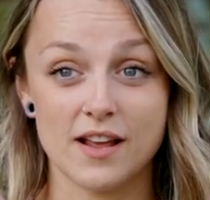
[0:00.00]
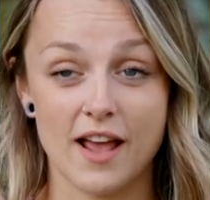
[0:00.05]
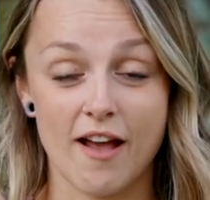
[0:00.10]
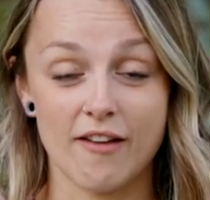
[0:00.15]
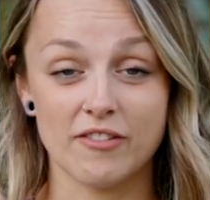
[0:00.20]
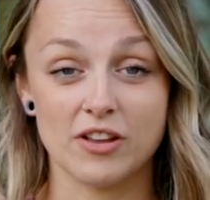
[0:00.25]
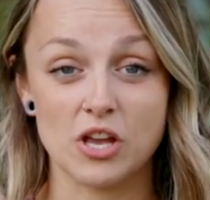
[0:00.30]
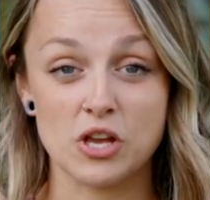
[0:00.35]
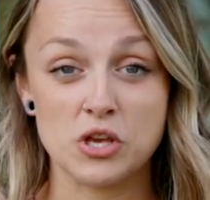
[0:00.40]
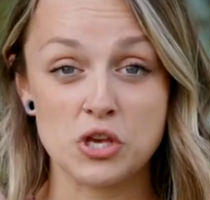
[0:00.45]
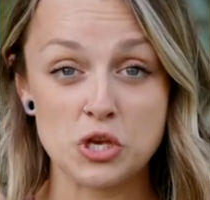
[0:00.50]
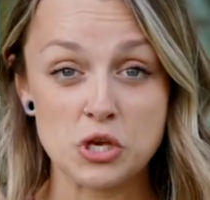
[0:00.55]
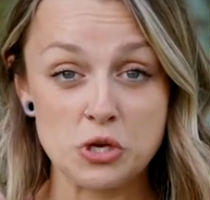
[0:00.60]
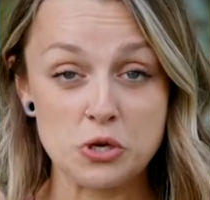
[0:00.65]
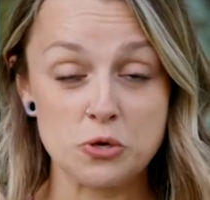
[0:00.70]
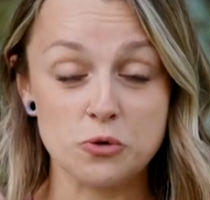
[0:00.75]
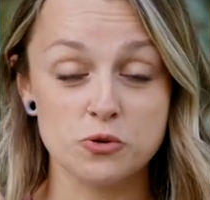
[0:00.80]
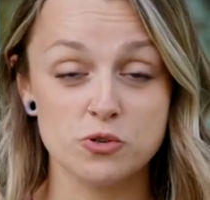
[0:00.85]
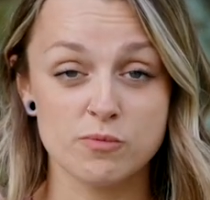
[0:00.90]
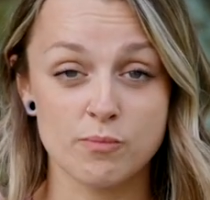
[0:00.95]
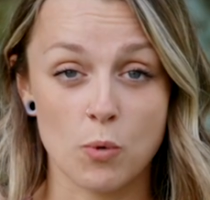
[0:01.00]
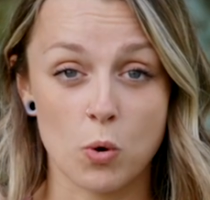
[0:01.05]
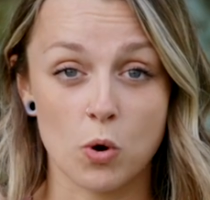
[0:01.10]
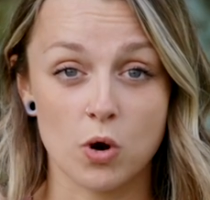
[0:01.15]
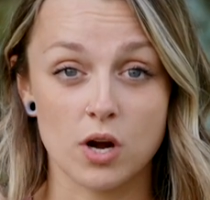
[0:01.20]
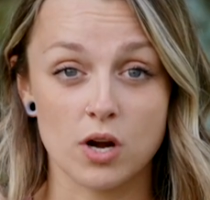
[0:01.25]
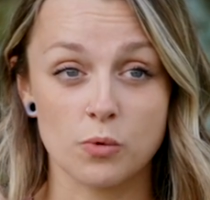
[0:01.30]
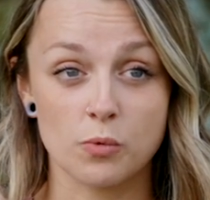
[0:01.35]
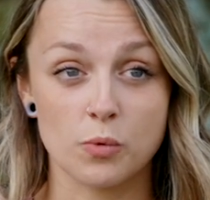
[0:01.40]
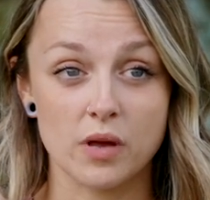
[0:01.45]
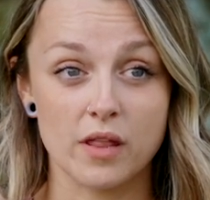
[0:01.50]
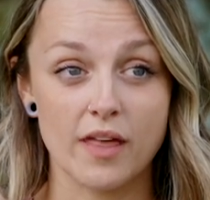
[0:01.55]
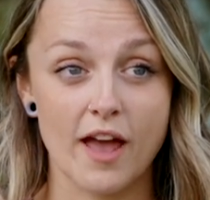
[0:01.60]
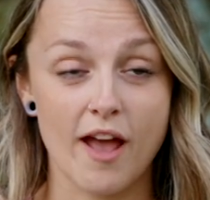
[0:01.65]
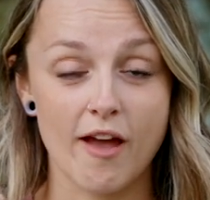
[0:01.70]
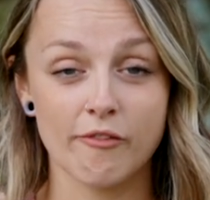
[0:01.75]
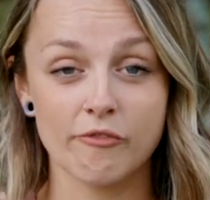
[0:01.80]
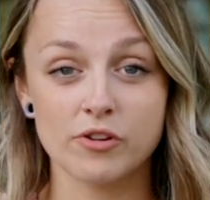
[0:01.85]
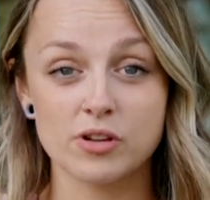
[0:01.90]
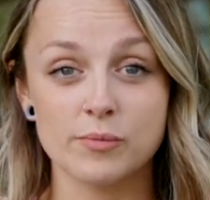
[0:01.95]
Having a huge board with
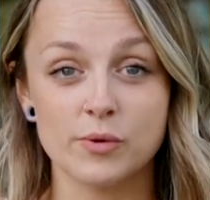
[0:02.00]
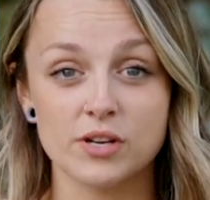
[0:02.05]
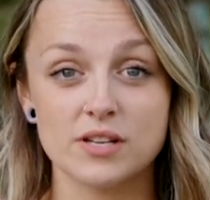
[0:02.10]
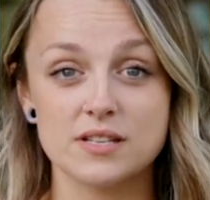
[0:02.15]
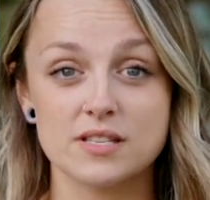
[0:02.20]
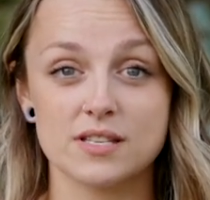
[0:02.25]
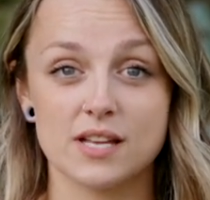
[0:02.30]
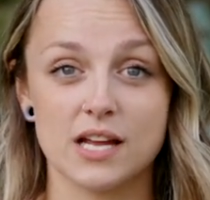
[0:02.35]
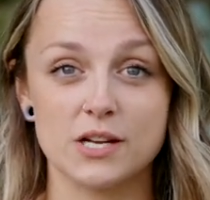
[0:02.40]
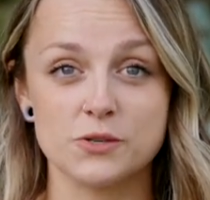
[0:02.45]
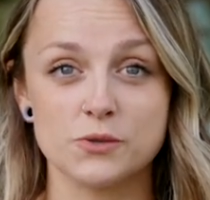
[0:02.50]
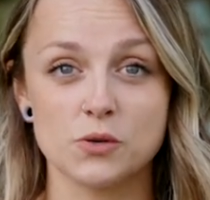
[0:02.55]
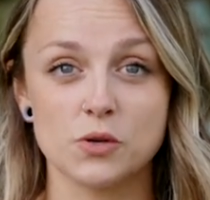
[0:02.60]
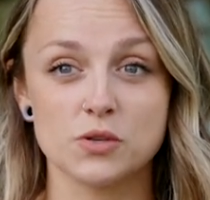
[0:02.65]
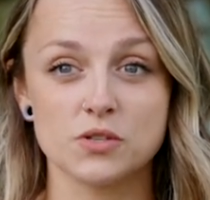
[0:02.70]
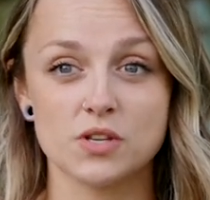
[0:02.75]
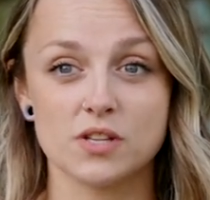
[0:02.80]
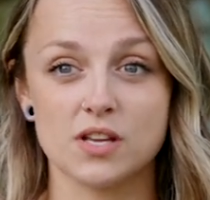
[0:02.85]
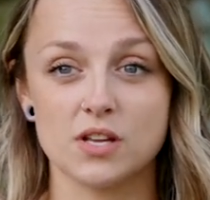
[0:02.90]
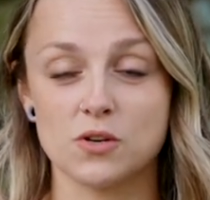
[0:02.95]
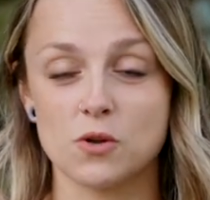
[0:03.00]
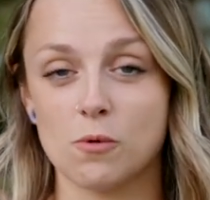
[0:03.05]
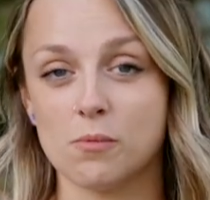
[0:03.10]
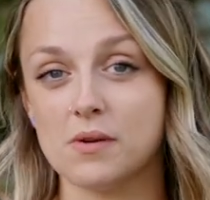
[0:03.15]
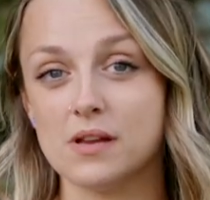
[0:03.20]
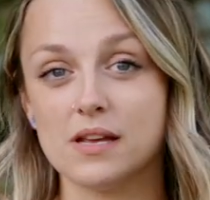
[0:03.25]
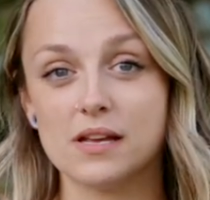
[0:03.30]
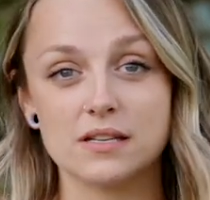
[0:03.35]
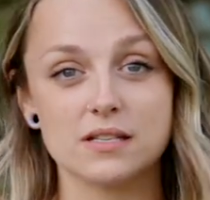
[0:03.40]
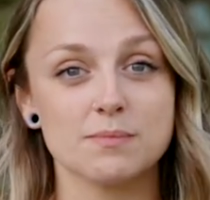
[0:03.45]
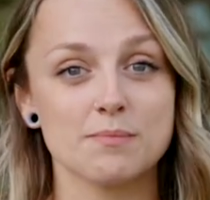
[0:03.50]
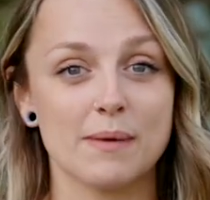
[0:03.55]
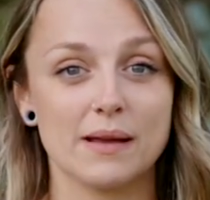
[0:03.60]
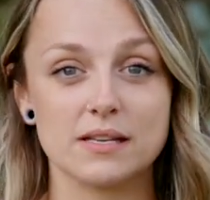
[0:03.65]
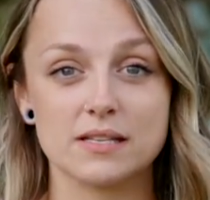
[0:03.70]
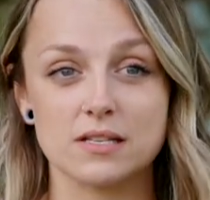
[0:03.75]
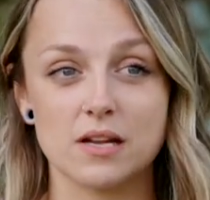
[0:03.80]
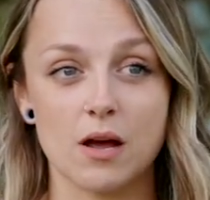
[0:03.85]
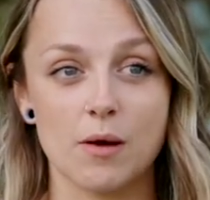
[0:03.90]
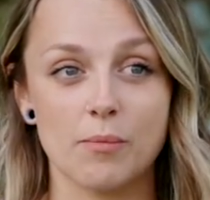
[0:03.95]
everybody's schedule so that nobody gets
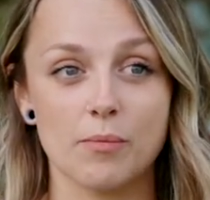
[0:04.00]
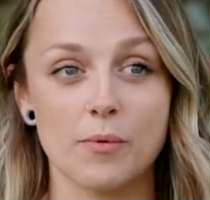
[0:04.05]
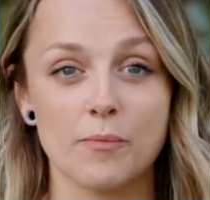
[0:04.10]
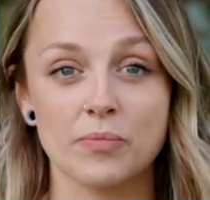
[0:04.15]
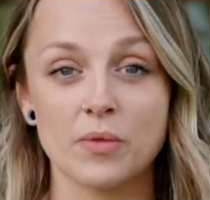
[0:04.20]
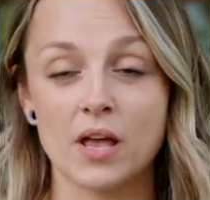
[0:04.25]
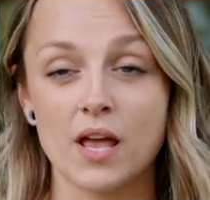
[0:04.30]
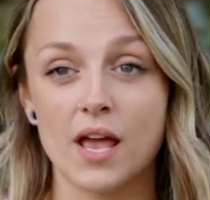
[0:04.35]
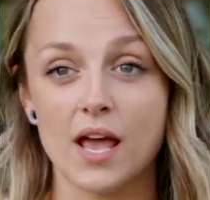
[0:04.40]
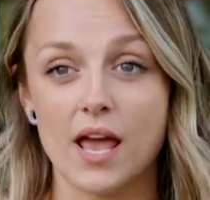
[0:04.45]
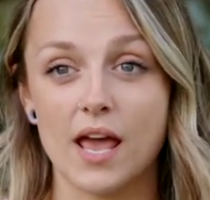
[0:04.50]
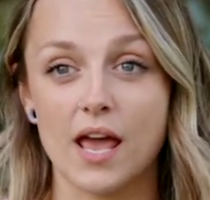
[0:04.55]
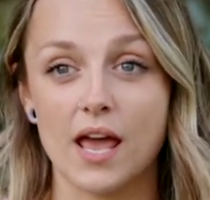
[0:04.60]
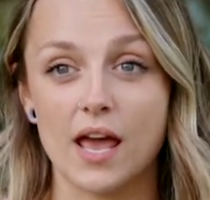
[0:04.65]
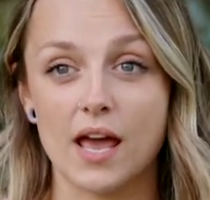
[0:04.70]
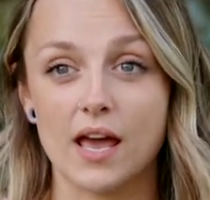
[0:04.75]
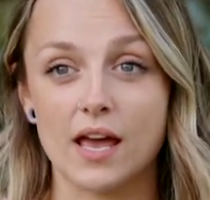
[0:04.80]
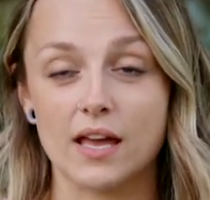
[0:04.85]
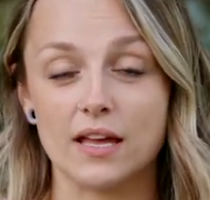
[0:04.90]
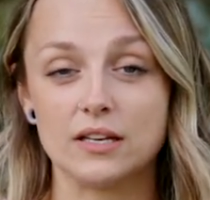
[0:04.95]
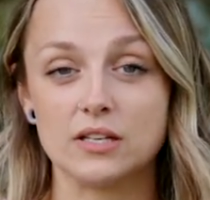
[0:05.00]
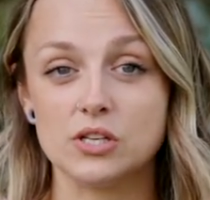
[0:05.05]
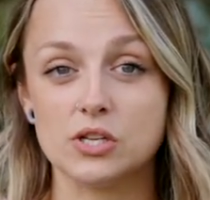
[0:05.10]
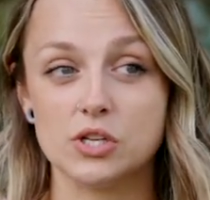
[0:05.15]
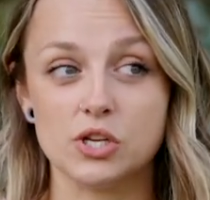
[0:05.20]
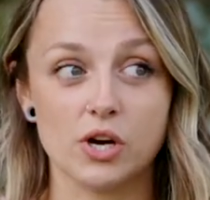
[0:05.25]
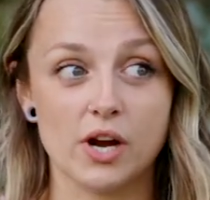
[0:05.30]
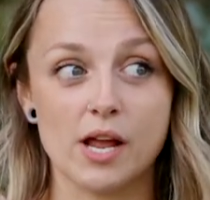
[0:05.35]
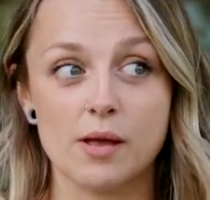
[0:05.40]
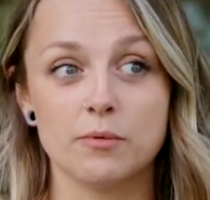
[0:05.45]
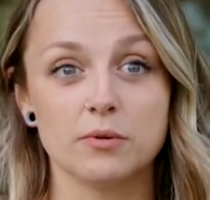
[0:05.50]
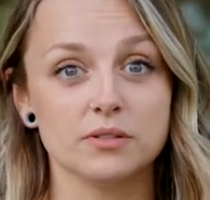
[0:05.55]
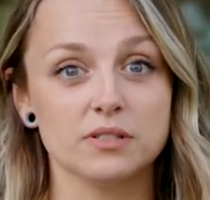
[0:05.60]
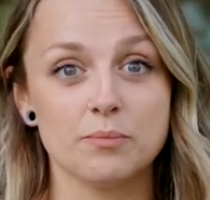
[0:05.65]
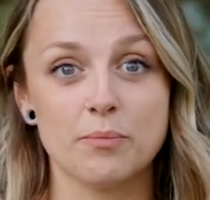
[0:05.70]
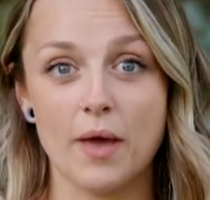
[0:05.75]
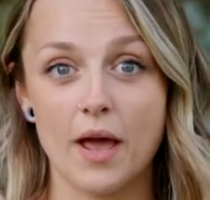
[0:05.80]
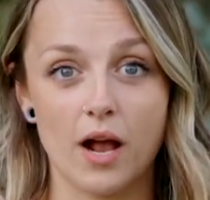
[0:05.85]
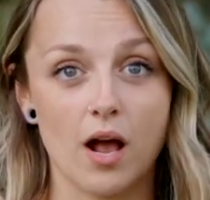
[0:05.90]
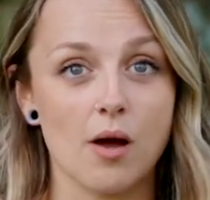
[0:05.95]
mixed up and you're able to
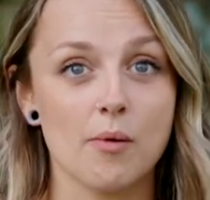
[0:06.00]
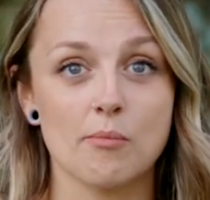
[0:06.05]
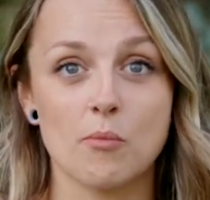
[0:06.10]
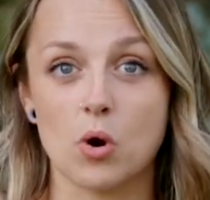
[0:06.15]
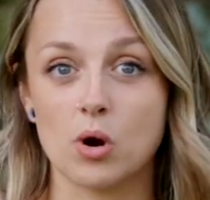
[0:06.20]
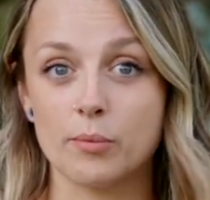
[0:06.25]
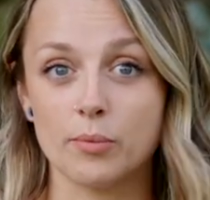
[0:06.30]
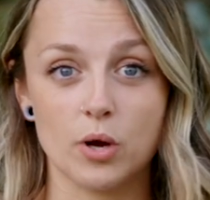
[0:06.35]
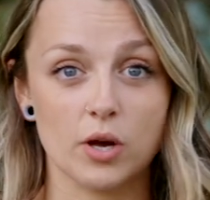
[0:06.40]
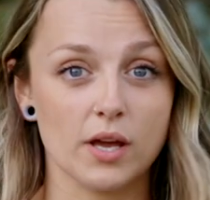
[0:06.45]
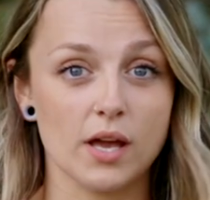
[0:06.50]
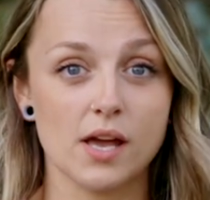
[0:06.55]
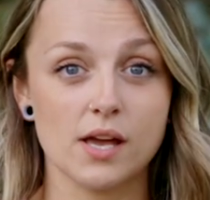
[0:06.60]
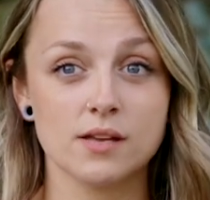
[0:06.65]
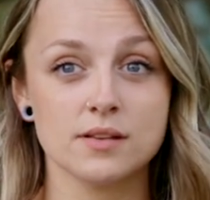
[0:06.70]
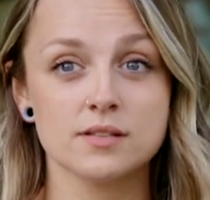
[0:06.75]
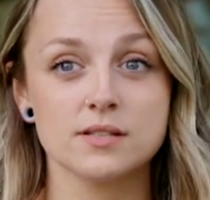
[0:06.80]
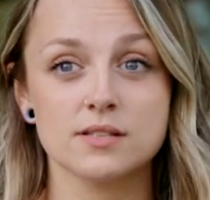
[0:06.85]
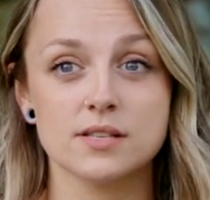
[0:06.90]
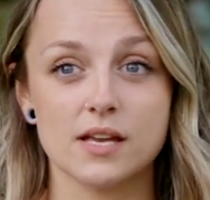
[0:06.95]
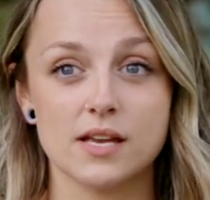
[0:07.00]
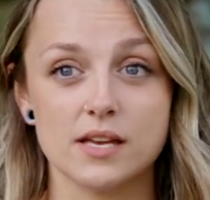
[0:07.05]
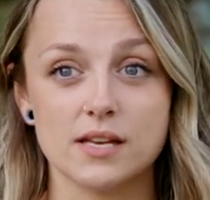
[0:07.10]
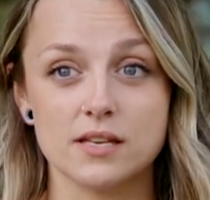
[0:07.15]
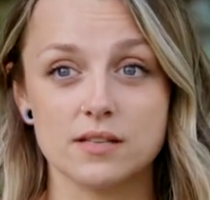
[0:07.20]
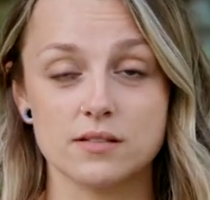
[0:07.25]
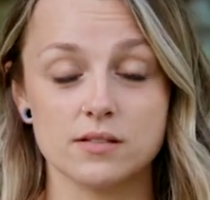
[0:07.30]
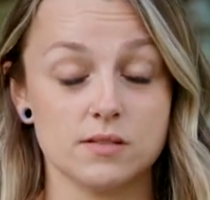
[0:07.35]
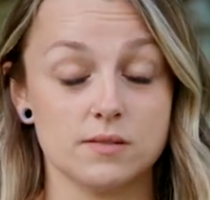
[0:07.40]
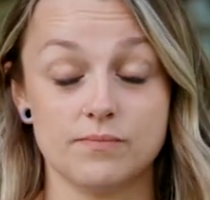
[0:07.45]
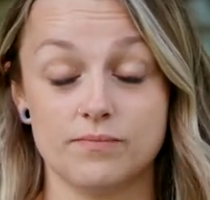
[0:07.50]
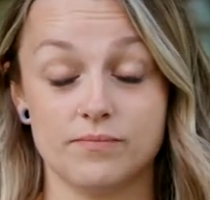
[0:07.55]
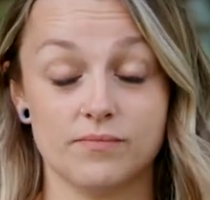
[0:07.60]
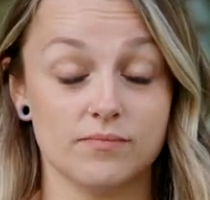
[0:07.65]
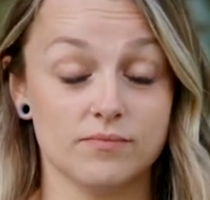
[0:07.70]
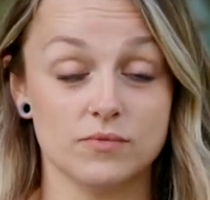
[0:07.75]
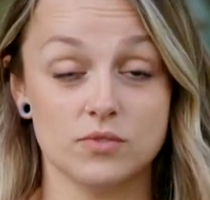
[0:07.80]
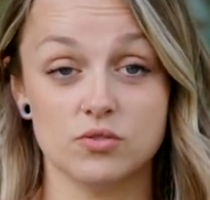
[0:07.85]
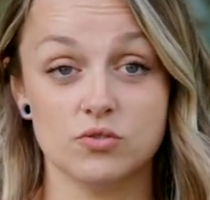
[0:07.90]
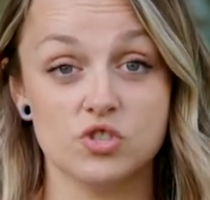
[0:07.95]
pick up more bookings is
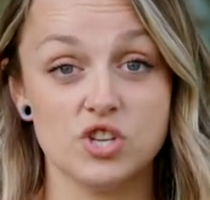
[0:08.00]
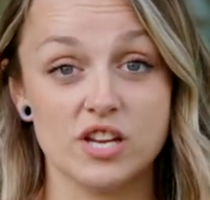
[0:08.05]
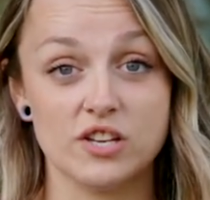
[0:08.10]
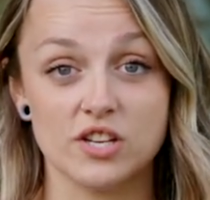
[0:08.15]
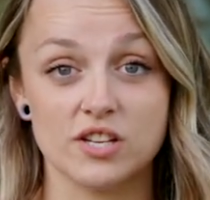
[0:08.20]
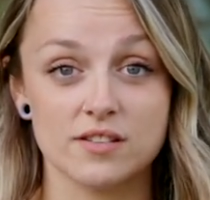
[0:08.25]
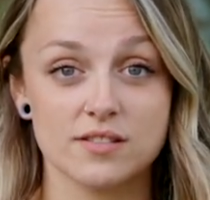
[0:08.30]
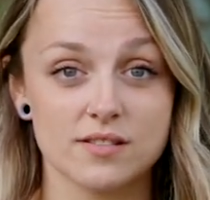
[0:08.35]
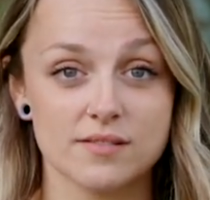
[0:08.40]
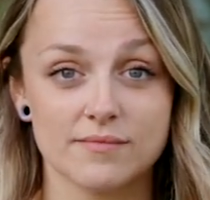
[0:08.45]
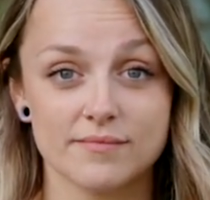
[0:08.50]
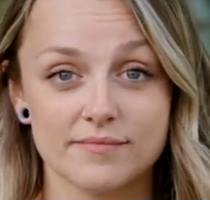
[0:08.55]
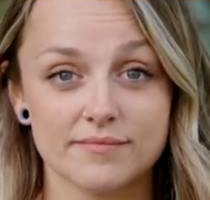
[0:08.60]
genius.